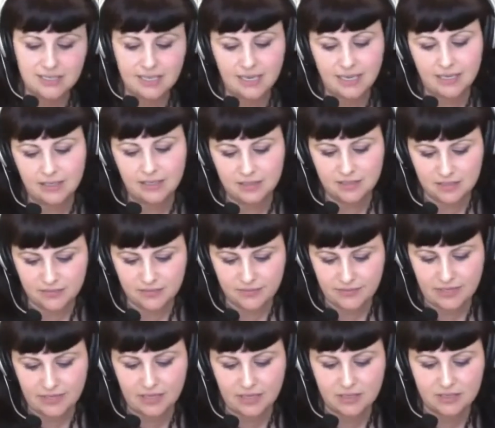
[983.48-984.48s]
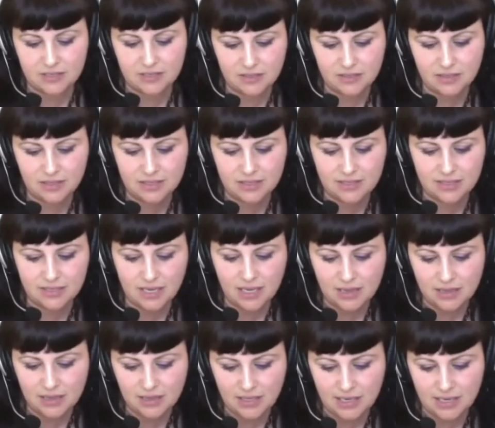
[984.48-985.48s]
science facts. You guys
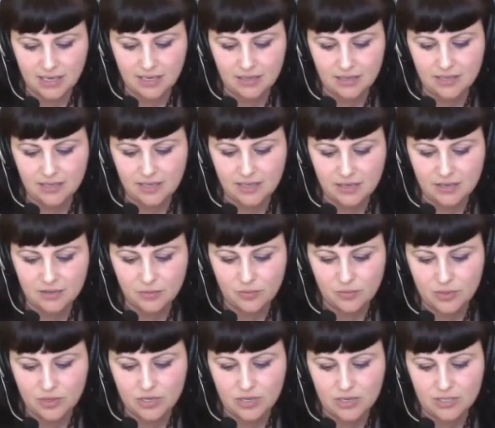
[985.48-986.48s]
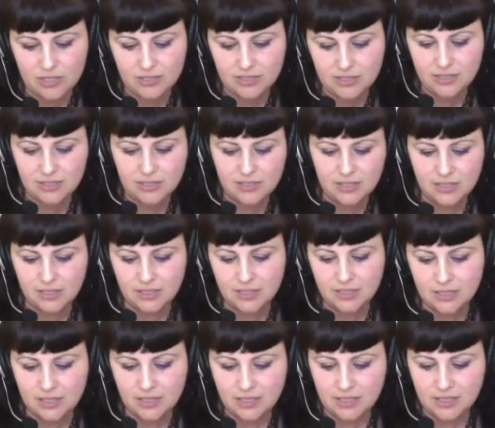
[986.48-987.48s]
got that out there in the world?
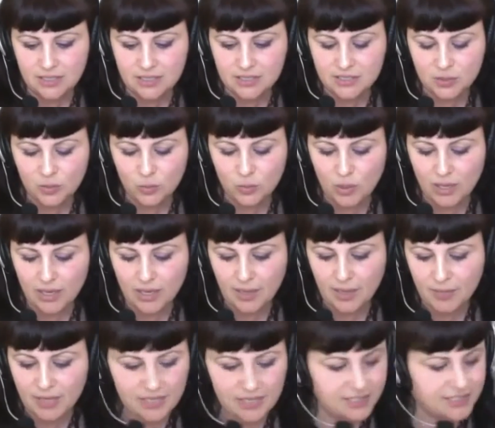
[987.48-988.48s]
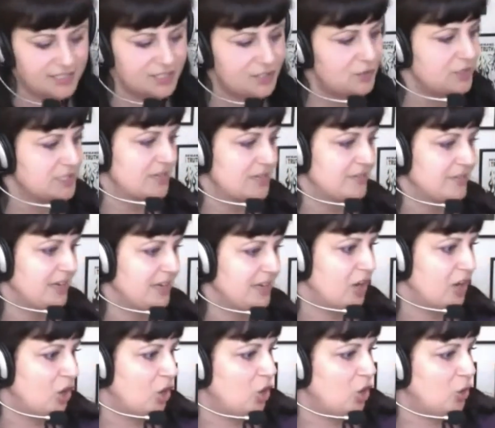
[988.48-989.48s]
So what I'm going to do is I've got a
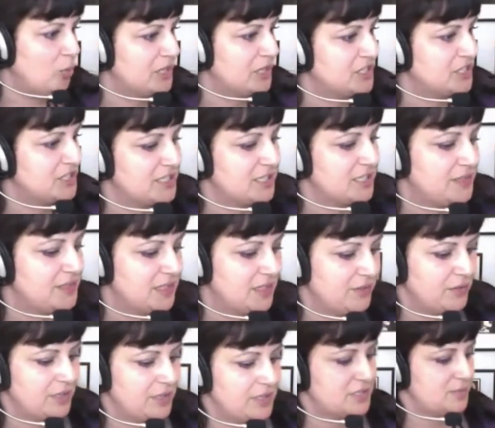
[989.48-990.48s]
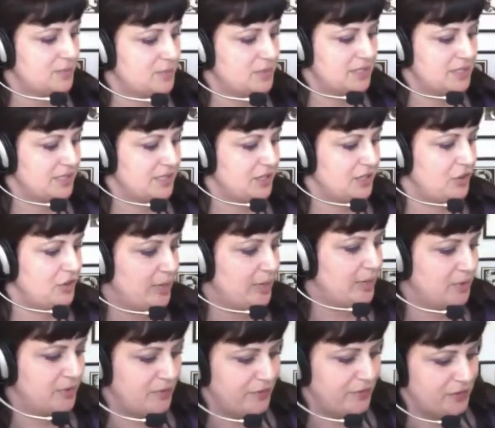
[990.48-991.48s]
whole bunch of stuff to give away, so I'm just going to
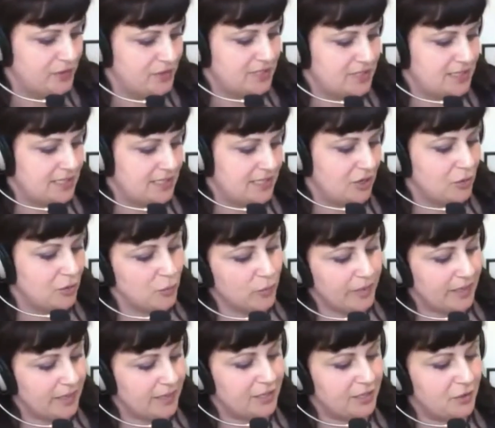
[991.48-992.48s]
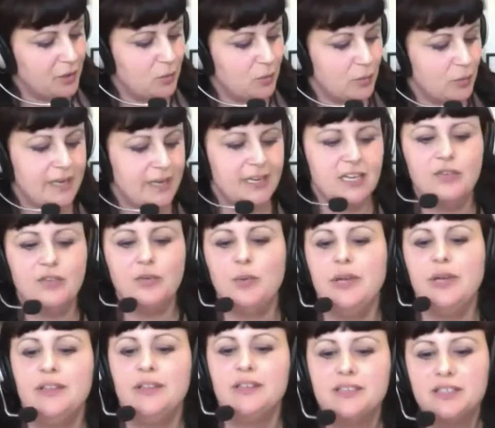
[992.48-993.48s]
grab the first thing. Or wait, you know what? We can give
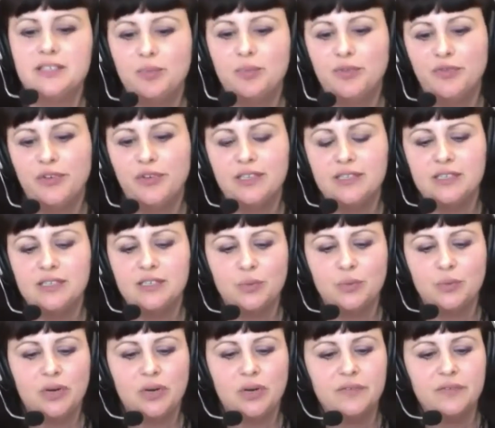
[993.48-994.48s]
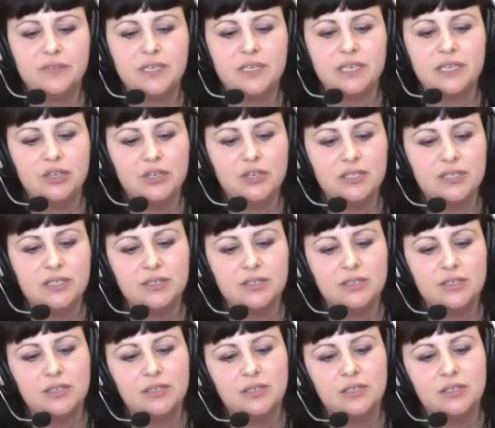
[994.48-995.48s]
away the super fancy Swarovski
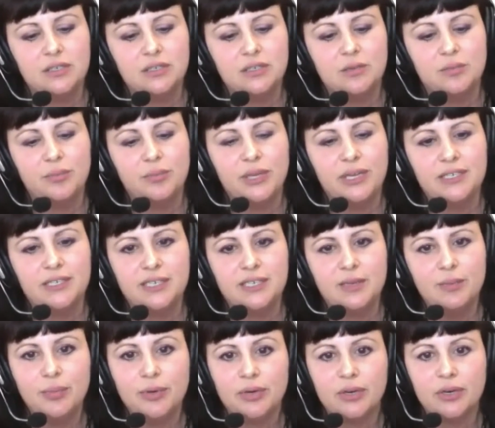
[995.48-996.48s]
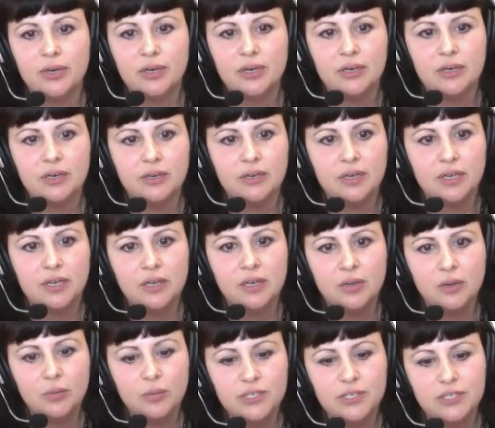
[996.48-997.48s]
crystal Big Dipper,
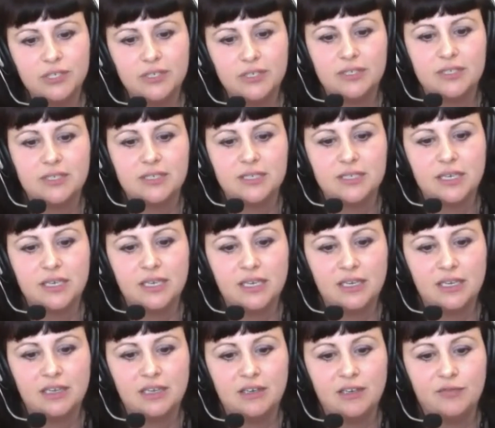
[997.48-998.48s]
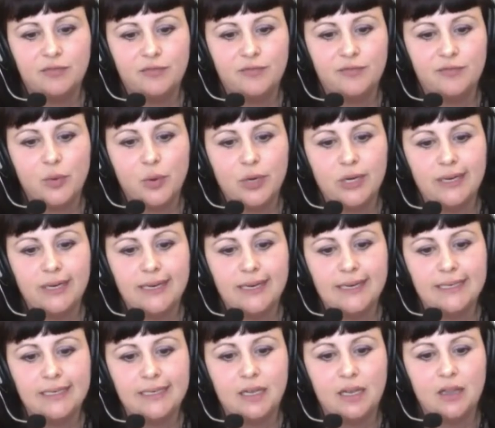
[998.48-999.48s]
which is a
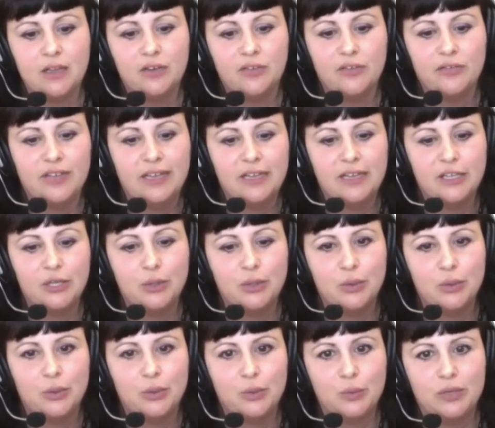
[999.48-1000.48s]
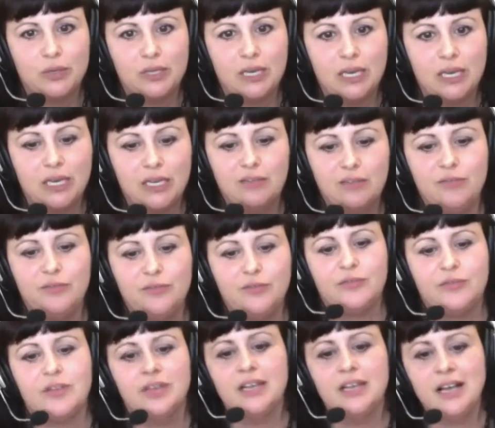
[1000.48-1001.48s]
$48 value in real
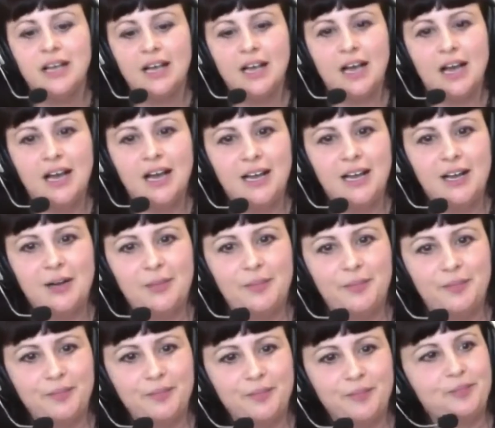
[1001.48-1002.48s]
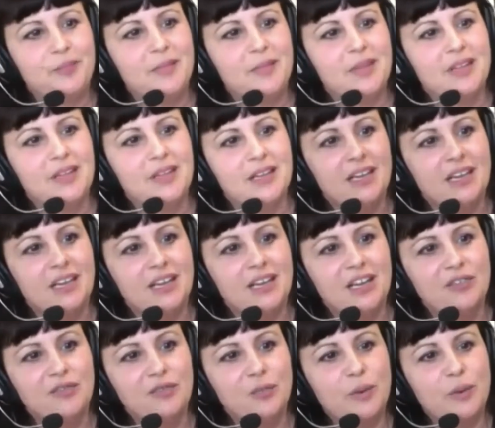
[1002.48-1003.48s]
life. Um,
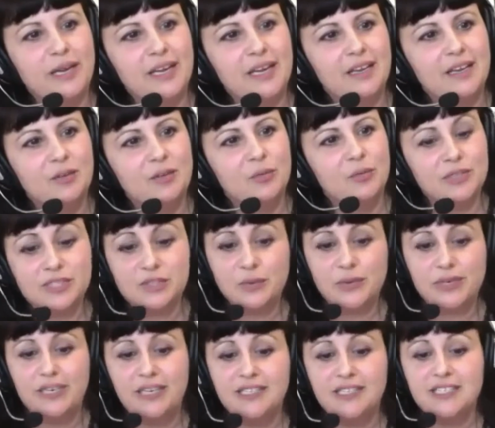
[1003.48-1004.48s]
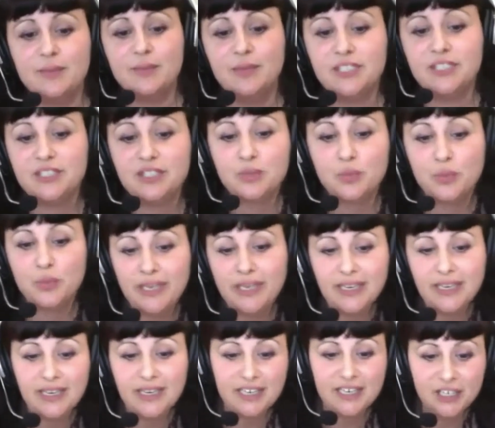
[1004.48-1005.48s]
if we can, so we need someone to
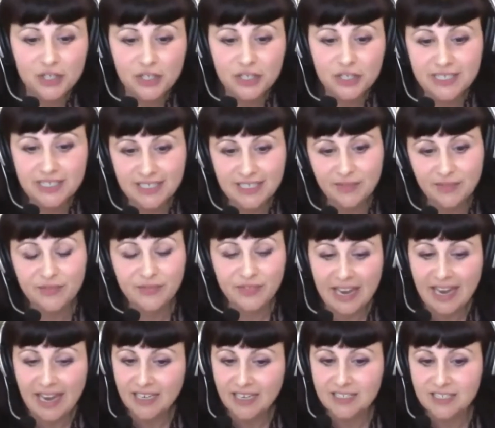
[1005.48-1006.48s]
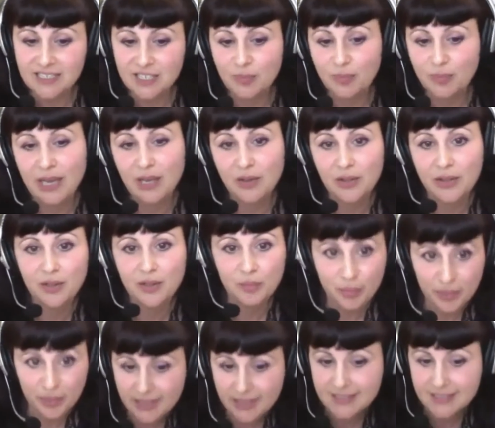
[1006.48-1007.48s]
tweet an interesting fact about
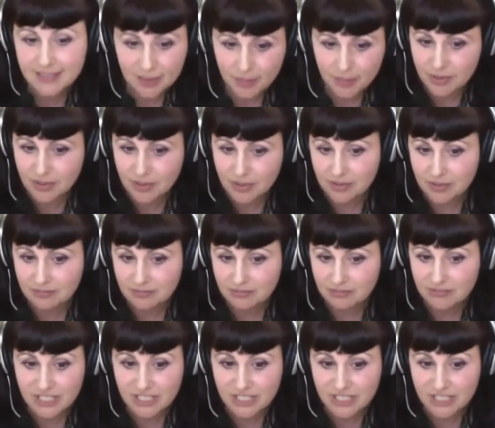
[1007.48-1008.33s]
the Big Dipper.